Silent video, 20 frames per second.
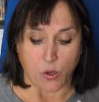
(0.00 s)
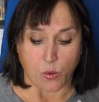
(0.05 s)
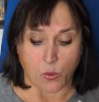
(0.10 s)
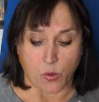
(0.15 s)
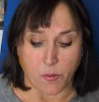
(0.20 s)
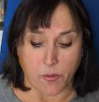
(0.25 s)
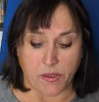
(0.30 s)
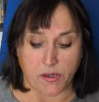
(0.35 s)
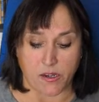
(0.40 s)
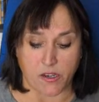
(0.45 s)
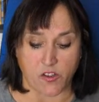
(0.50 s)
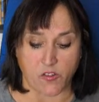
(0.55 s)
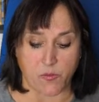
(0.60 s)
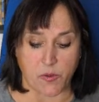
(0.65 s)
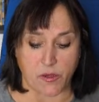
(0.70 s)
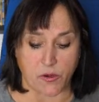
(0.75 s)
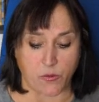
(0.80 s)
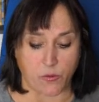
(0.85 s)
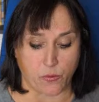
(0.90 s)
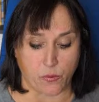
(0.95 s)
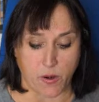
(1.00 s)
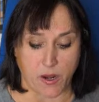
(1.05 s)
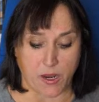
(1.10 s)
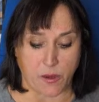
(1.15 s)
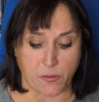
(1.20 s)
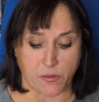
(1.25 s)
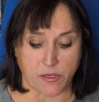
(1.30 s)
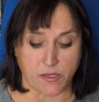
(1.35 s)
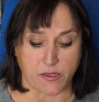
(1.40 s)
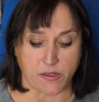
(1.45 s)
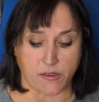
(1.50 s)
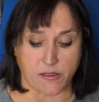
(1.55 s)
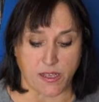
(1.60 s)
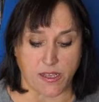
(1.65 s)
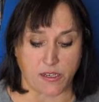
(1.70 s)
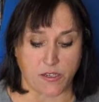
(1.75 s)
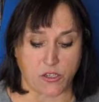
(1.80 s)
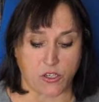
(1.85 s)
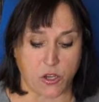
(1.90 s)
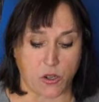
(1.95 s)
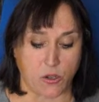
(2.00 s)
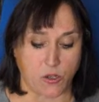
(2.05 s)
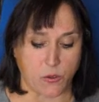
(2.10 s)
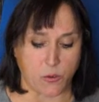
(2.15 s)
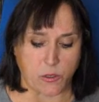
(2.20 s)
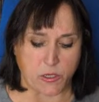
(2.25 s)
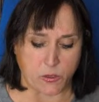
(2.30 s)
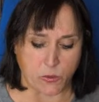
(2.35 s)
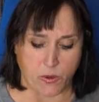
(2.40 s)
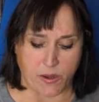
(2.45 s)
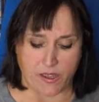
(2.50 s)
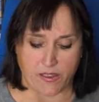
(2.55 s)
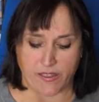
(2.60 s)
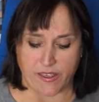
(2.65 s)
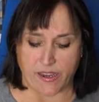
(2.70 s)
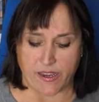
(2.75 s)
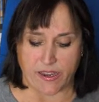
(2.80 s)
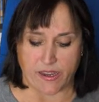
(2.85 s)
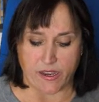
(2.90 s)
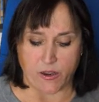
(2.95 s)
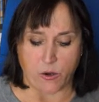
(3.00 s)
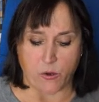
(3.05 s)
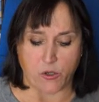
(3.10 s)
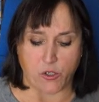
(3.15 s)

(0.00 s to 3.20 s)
Women have been raped, then told it was the way they